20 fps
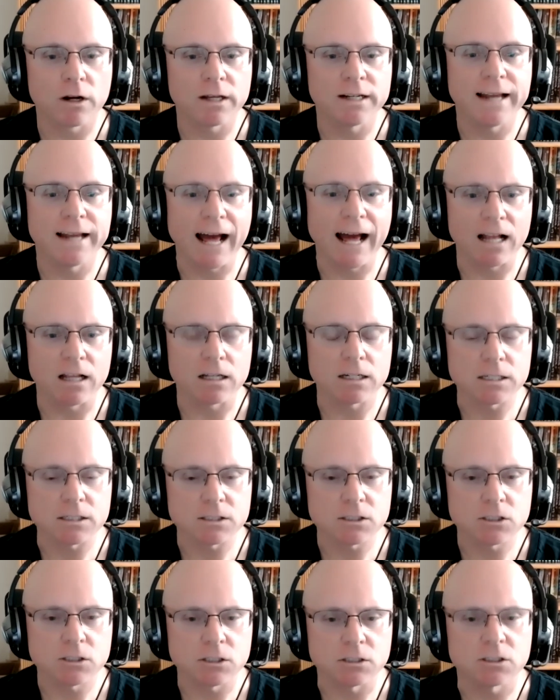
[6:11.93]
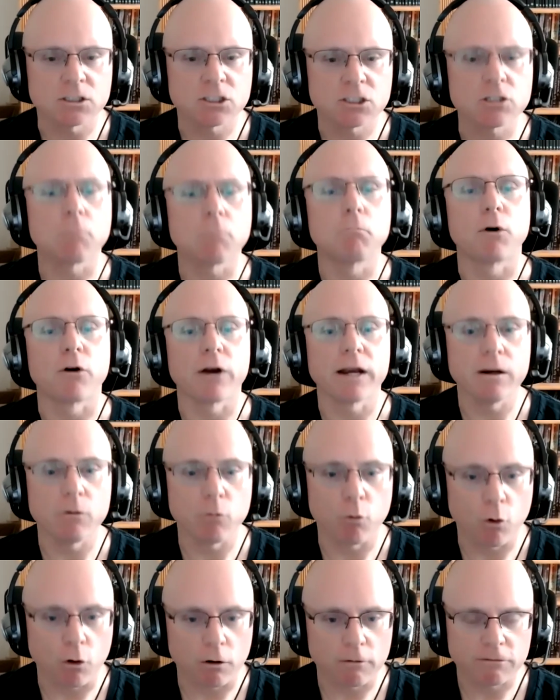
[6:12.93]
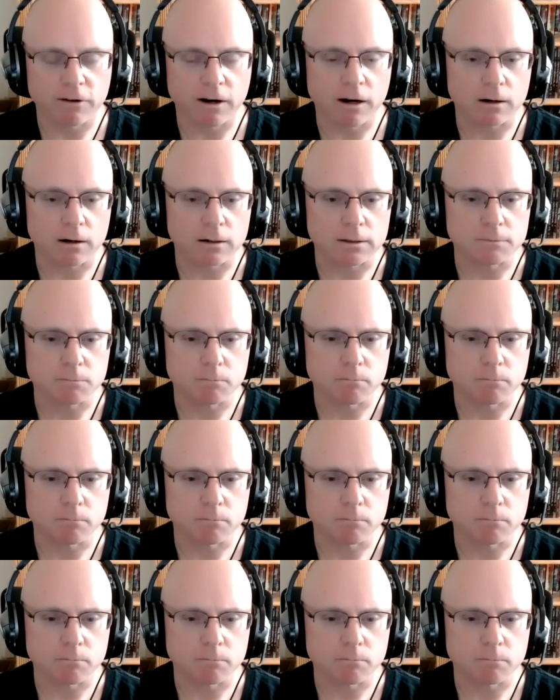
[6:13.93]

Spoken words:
analogous to submarine warfare.